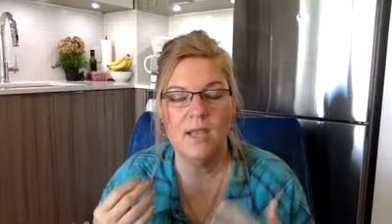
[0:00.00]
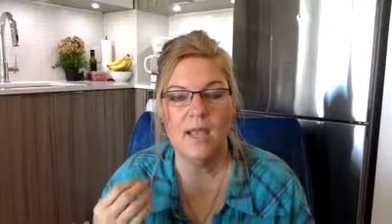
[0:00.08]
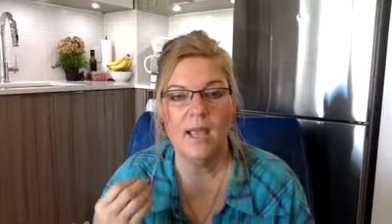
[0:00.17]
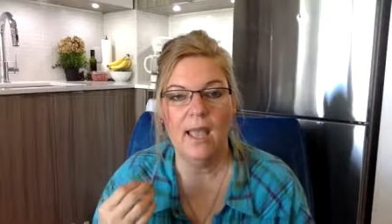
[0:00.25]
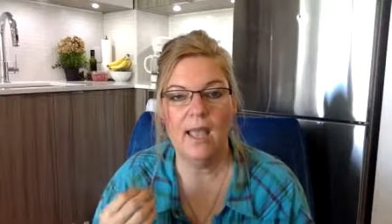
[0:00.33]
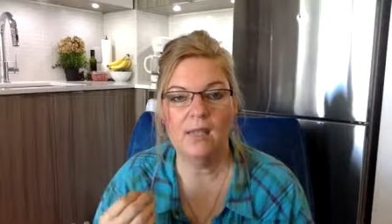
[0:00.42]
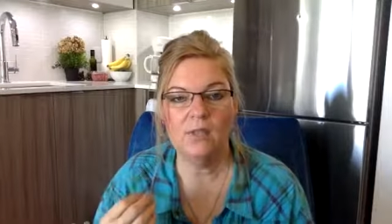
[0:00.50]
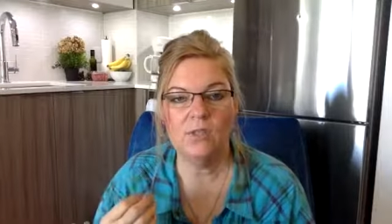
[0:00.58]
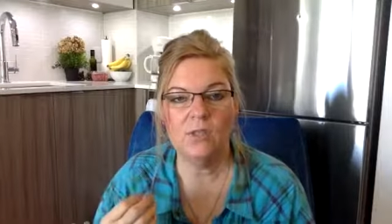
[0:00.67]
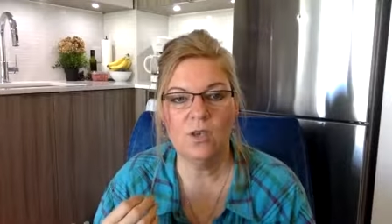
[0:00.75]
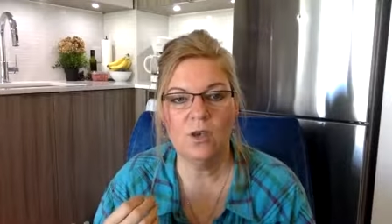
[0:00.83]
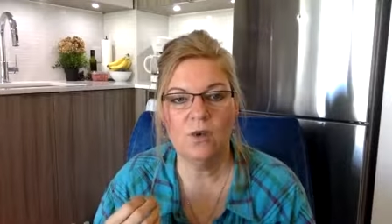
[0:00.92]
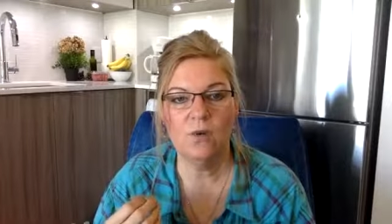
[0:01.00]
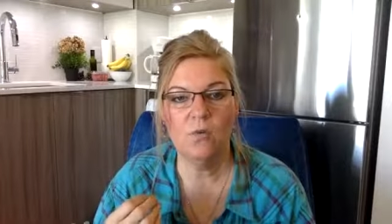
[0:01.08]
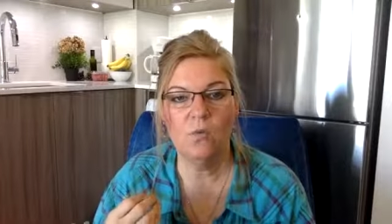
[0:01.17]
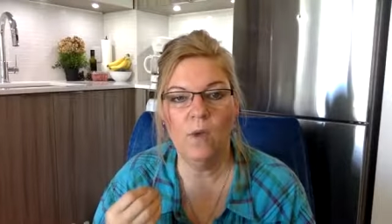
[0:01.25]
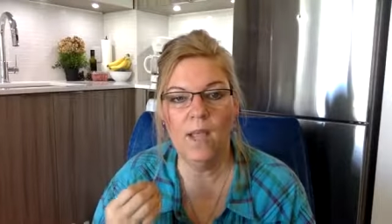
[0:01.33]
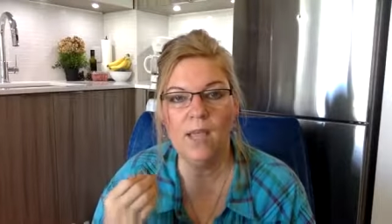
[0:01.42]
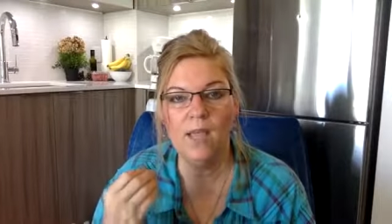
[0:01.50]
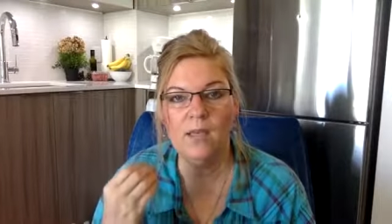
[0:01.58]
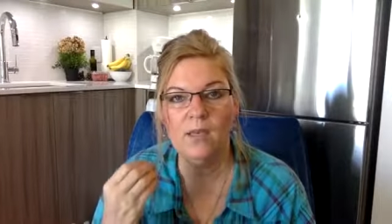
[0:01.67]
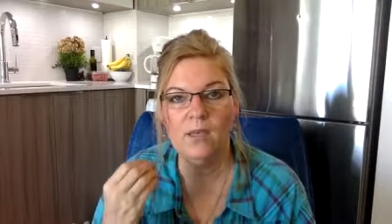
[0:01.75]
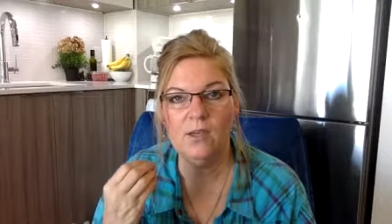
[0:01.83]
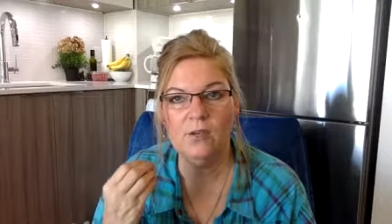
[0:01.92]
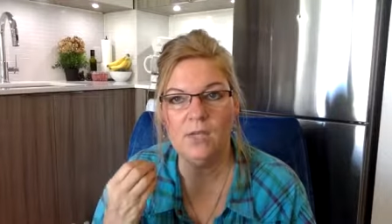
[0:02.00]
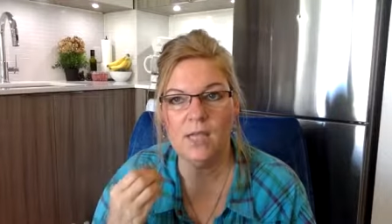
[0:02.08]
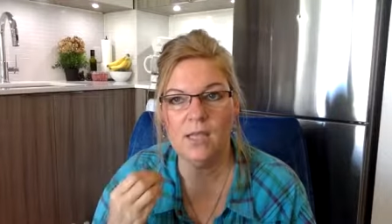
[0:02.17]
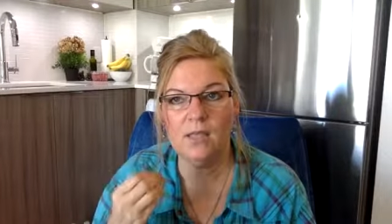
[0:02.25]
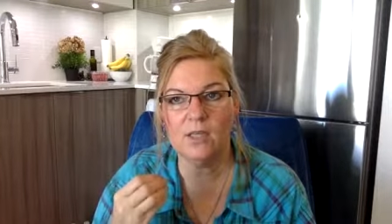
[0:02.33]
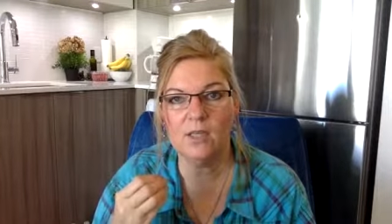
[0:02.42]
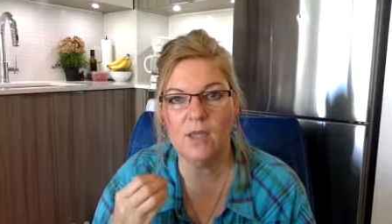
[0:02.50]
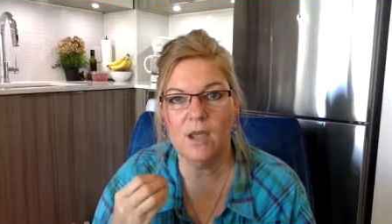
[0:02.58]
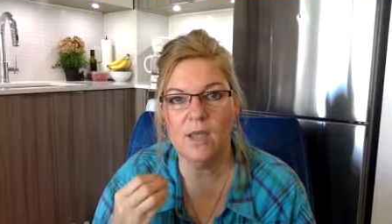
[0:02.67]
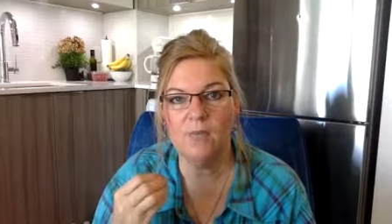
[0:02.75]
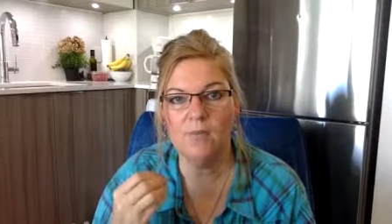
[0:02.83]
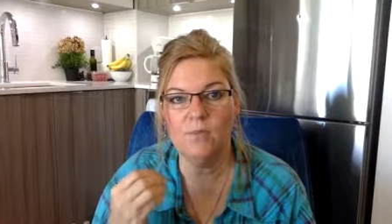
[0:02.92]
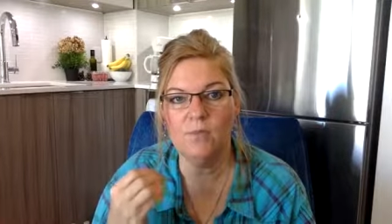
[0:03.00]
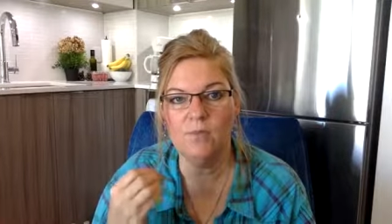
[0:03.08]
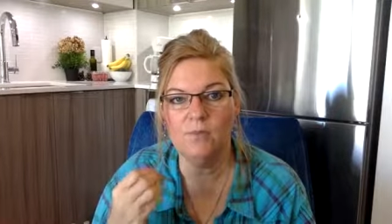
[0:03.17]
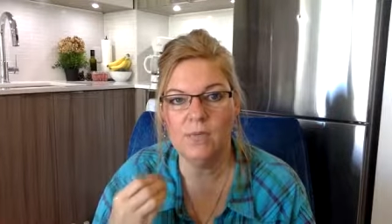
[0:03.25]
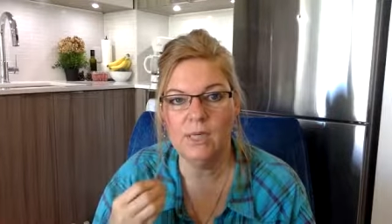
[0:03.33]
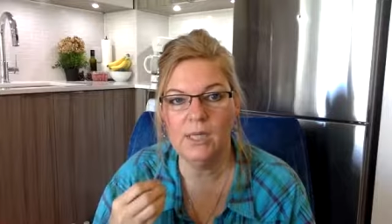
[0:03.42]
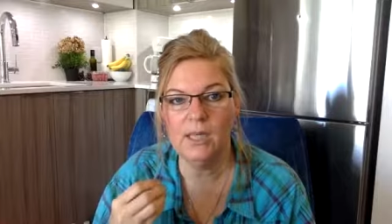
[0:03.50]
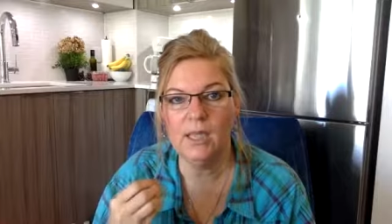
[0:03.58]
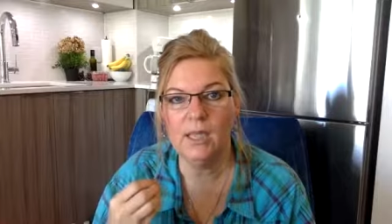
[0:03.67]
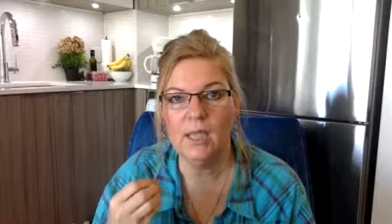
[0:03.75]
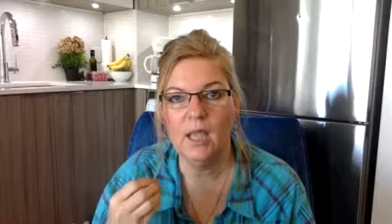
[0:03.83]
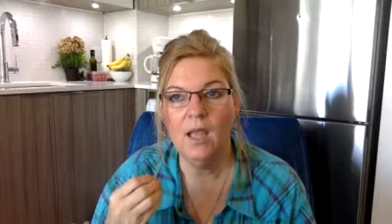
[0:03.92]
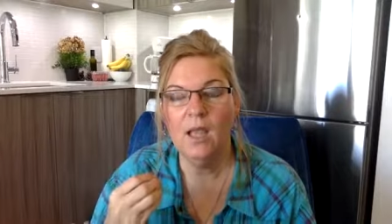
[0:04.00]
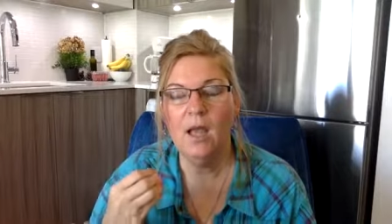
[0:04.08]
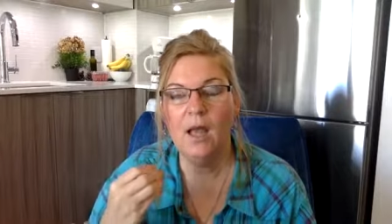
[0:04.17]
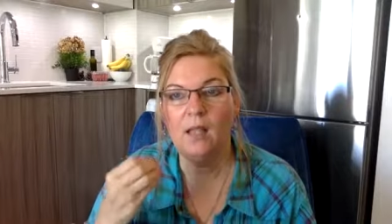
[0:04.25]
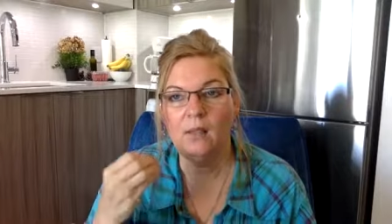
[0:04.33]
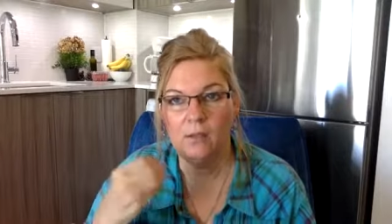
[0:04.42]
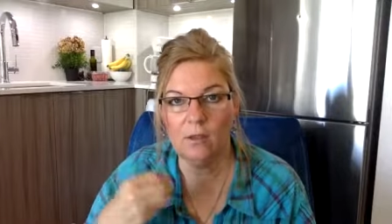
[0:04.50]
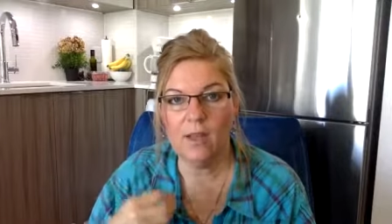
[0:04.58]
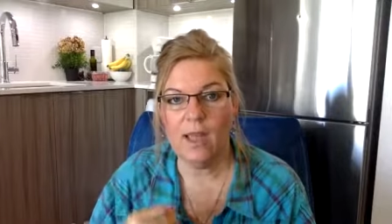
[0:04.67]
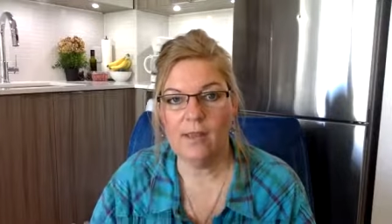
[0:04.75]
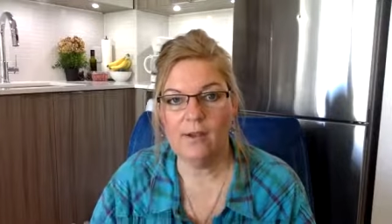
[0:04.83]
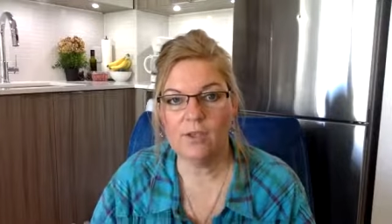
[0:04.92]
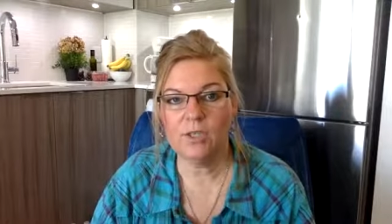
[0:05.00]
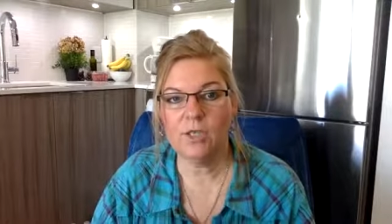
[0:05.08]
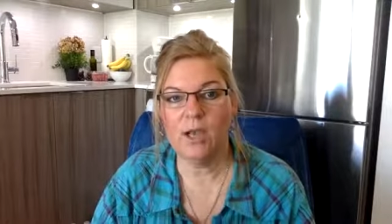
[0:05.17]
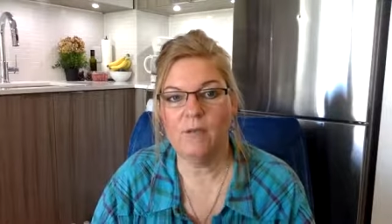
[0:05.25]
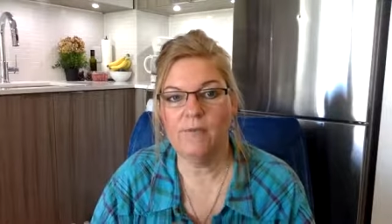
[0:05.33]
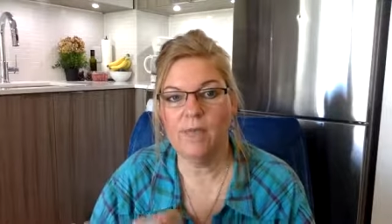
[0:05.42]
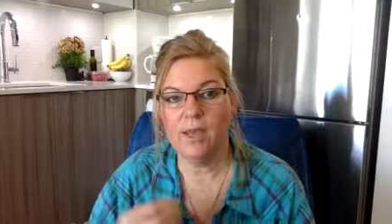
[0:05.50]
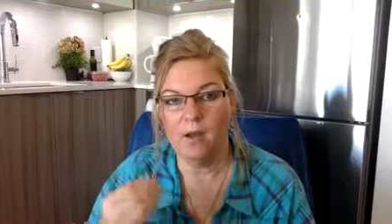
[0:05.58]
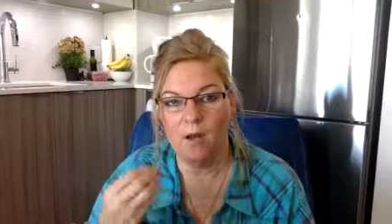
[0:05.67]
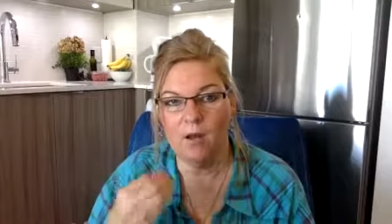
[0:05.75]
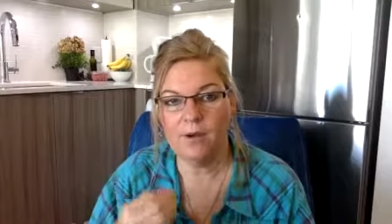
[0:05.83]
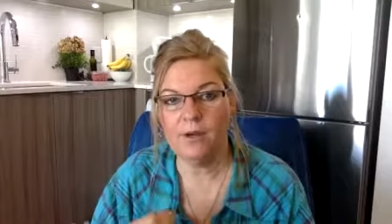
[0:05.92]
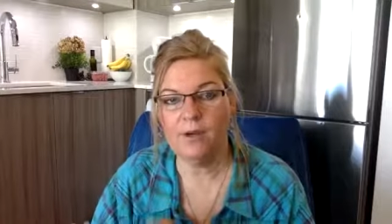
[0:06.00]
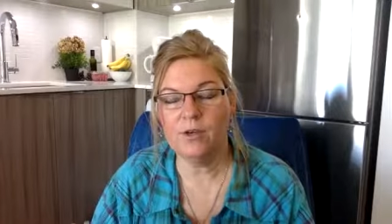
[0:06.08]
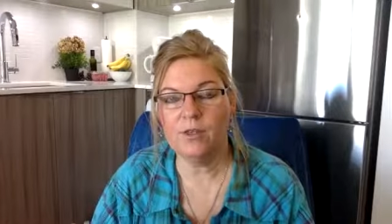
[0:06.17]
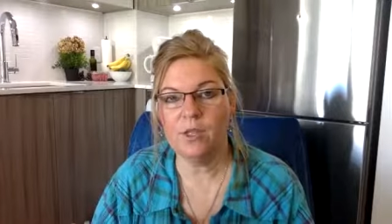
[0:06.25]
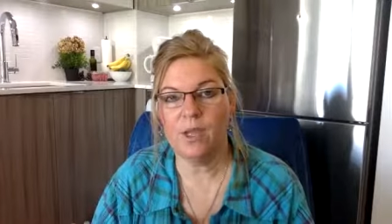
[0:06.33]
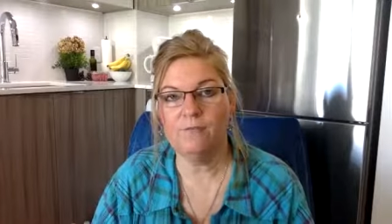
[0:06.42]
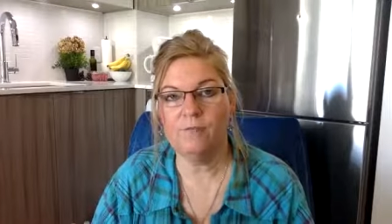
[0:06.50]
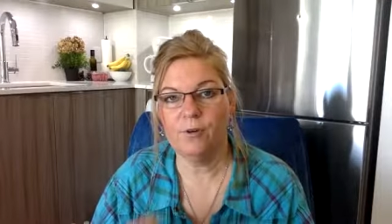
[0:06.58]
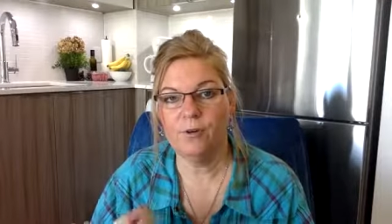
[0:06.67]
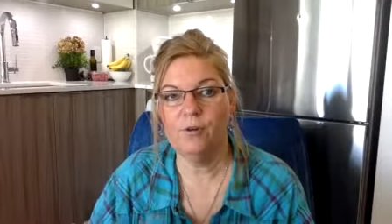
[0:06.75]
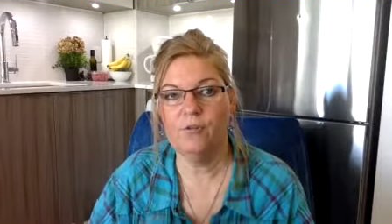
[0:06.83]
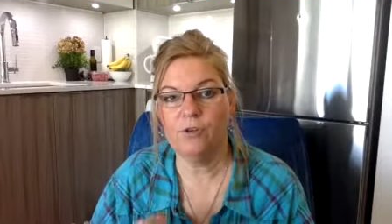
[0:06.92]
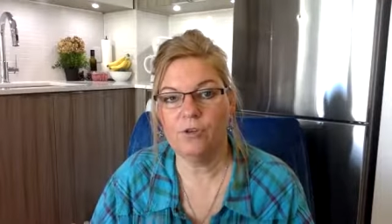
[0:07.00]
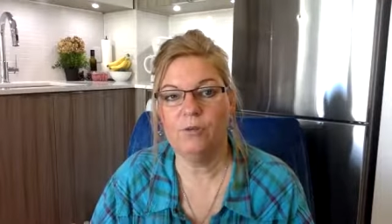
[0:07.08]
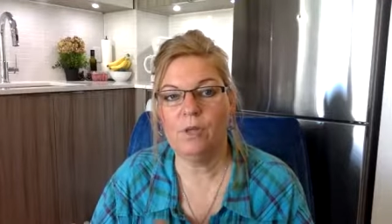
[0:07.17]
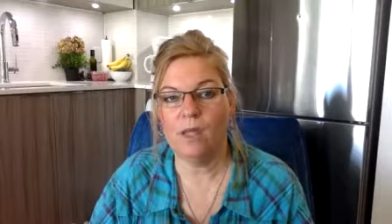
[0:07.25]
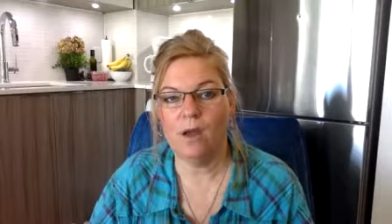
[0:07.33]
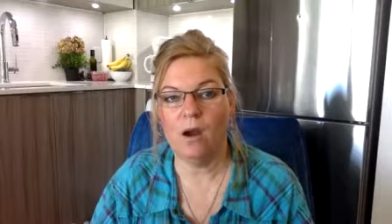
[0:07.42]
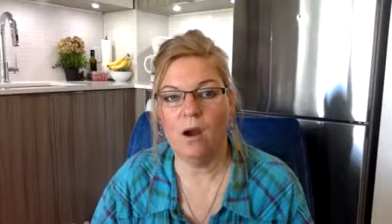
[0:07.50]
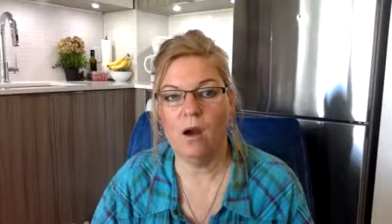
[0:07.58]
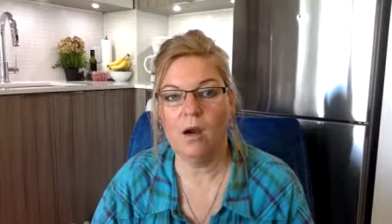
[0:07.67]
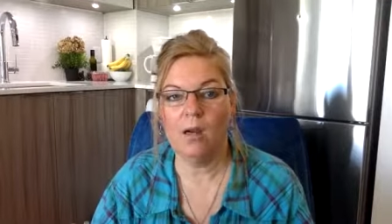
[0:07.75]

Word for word: And so when you take the time to really uh, look at yourself and honor yourself for who you truly are,